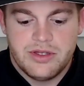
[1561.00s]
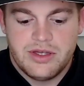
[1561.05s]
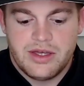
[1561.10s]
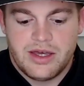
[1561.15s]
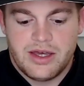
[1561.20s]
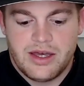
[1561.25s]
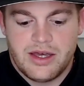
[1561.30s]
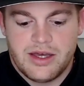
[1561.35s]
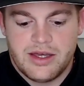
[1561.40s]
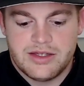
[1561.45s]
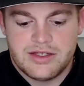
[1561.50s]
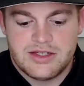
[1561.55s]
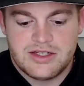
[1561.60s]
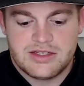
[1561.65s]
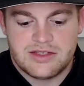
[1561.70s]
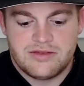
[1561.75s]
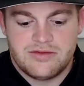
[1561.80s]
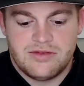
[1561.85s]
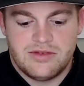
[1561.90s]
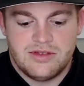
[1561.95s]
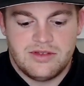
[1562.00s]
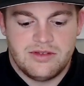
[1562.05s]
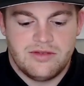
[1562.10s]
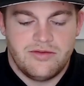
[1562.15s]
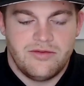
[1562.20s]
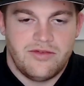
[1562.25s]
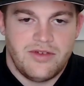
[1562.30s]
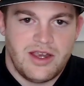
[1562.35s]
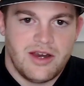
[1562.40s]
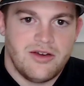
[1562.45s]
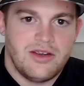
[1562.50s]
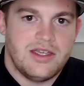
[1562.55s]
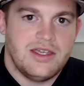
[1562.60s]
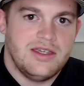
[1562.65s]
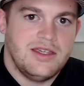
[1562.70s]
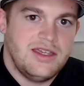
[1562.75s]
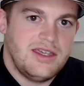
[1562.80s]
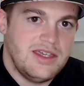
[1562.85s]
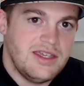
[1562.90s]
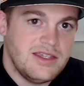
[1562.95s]
It's just
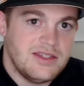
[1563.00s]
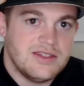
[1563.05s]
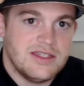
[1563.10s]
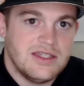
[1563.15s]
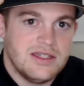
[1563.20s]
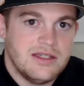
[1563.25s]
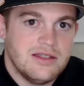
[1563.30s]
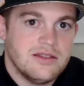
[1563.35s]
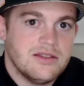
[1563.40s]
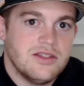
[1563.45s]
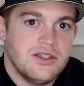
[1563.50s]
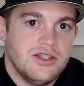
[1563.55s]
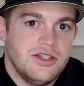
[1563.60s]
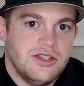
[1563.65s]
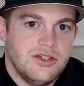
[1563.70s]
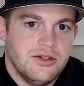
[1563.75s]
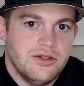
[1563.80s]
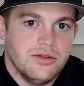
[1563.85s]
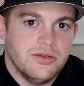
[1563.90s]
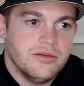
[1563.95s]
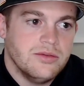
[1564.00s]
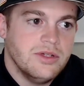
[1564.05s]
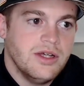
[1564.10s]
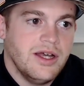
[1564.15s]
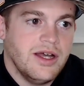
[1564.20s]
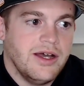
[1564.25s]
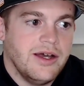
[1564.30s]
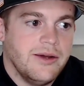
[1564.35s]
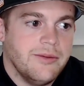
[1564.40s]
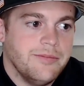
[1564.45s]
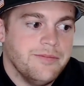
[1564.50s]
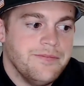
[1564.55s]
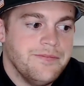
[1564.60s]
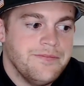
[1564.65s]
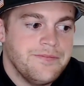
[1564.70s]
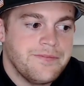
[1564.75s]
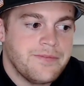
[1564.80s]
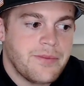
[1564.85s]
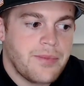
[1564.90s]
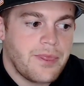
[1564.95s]
very easy to do.
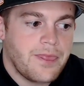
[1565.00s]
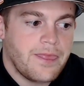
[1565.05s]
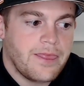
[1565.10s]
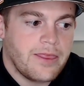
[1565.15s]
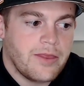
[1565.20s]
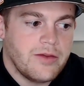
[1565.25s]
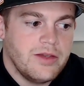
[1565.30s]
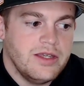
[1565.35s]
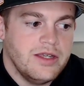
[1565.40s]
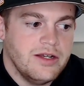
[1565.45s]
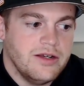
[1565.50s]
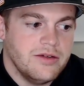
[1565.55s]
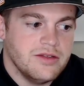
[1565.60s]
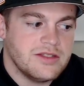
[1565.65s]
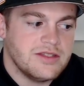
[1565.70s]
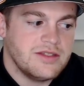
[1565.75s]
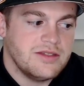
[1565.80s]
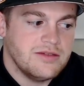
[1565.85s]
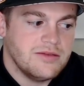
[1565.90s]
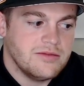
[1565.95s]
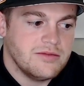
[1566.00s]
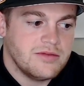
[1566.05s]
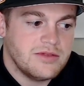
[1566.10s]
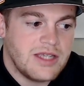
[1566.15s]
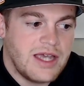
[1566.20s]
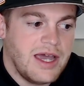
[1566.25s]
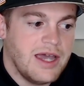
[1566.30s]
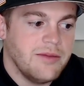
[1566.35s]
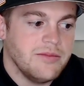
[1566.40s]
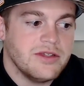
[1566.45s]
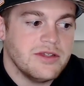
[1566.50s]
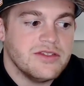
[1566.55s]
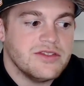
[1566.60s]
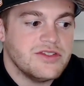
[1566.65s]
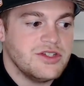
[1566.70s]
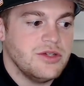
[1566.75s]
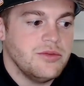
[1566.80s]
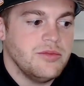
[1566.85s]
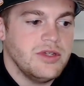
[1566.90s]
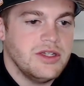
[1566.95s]
It's time
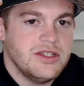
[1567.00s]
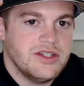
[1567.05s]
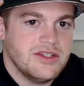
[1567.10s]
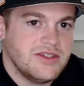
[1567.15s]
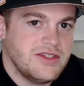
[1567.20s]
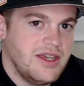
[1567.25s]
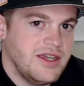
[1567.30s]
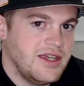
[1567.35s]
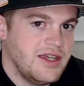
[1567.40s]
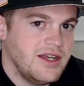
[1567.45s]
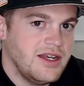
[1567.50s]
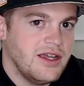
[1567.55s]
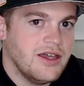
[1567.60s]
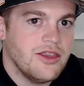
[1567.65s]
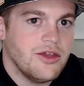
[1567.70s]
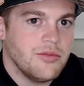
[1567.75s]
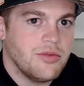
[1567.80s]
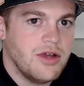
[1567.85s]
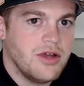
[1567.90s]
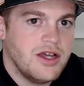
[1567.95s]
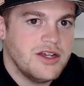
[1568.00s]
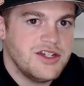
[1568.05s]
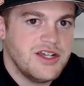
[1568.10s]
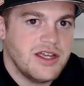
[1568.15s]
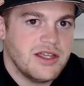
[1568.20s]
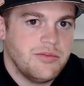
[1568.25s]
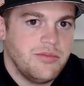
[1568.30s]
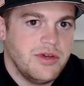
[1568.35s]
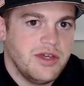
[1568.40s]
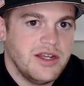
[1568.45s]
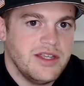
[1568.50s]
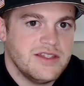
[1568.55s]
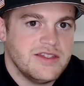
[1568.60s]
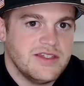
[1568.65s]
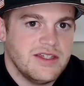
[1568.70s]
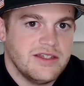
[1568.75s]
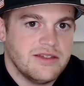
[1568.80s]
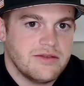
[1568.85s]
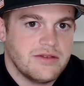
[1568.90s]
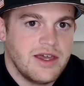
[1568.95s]
consuming just like any other project, but it's
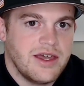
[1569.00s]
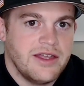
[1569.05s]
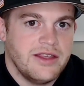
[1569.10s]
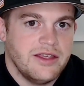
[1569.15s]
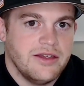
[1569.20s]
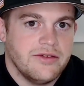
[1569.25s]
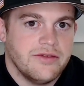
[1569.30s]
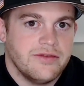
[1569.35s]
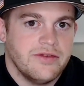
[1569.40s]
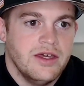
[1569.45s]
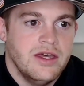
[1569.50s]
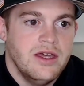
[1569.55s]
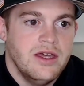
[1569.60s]
a kind of,